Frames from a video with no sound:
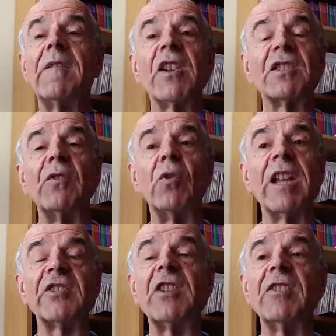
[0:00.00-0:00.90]
First of all,
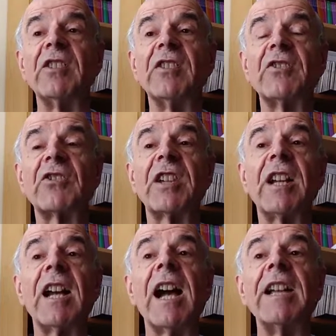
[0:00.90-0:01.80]
let's notice
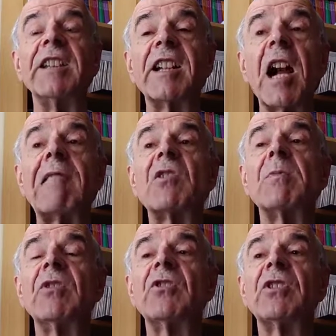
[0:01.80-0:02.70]
an
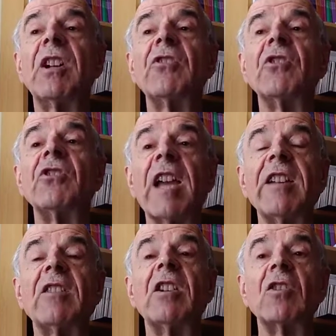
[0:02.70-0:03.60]
encouragement to
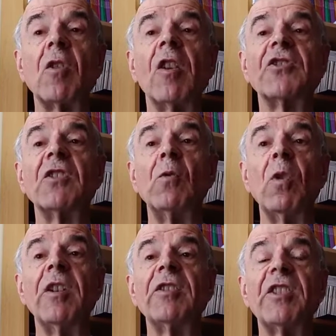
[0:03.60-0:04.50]
take God's
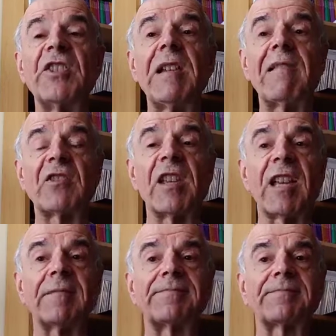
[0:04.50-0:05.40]
word
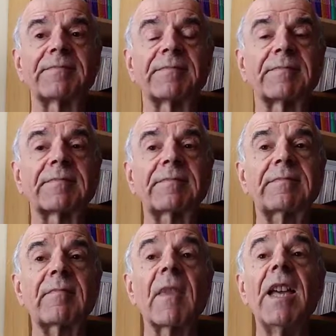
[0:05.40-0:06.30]
seriously.
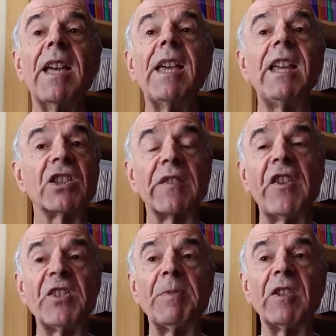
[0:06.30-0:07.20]
Here's the
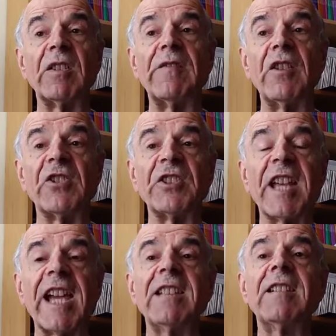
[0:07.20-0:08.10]
first bit of the verse
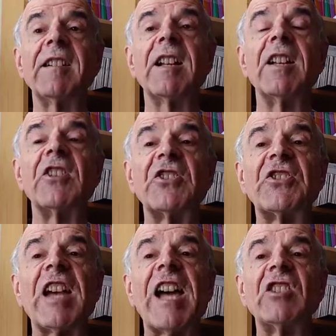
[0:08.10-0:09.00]
again.
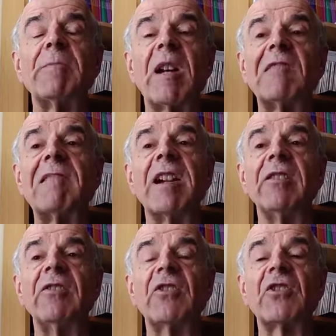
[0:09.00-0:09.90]
Stand by the
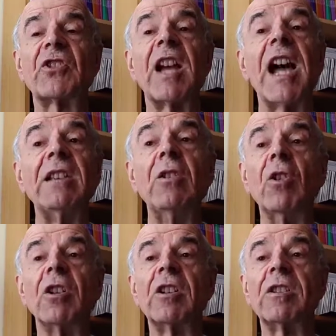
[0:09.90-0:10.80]
roads and
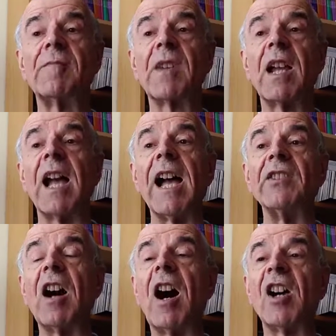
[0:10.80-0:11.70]
look
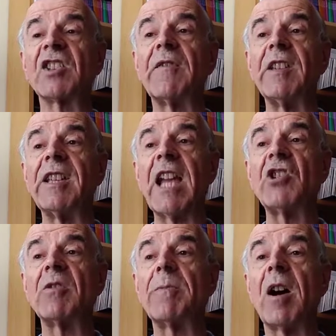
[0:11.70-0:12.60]
and ask for the
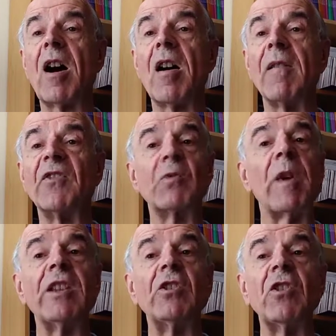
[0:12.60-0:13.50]
ancient paths
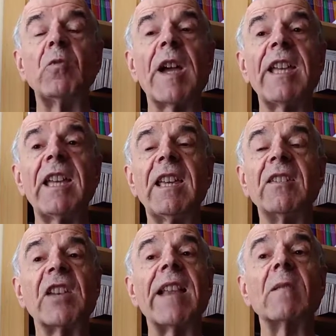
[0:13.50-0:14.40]
where the good way
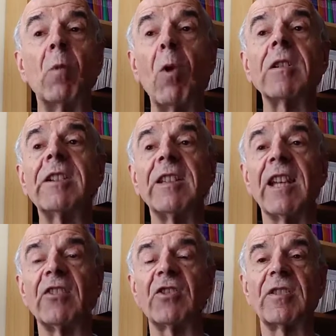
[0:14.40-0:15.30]
is and walk in
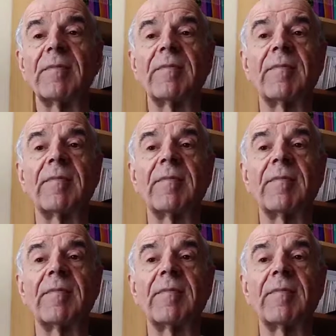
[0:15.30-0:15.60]
it.